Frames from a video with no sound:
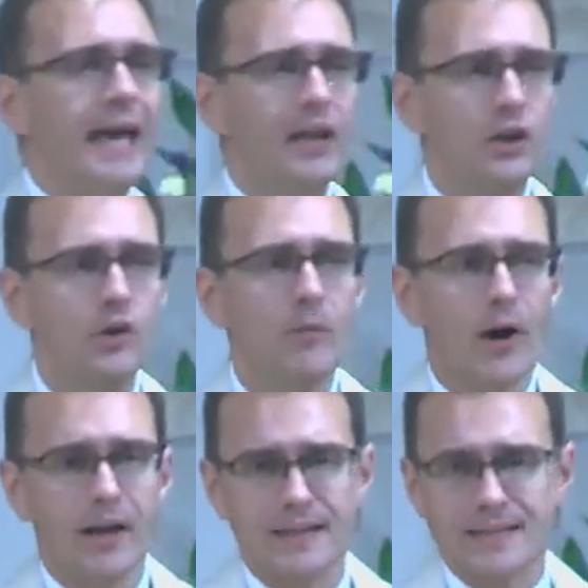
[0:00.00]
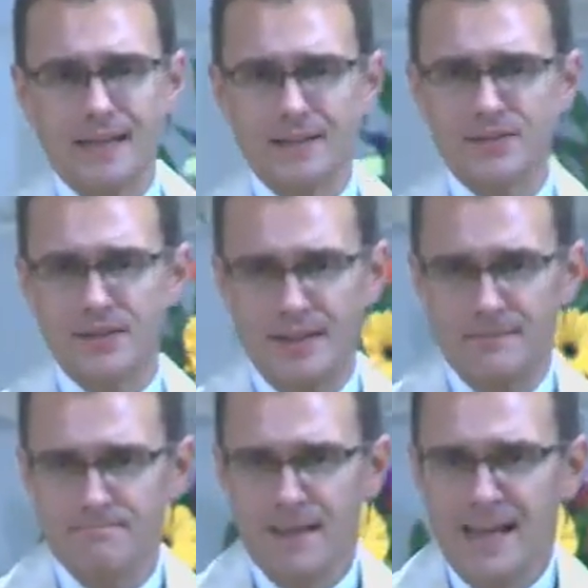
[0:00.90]
in Newmarket, Tennessee.
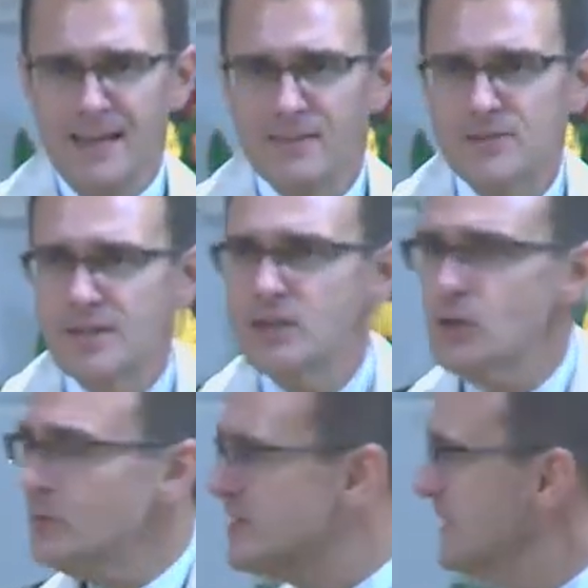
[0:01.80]
The center was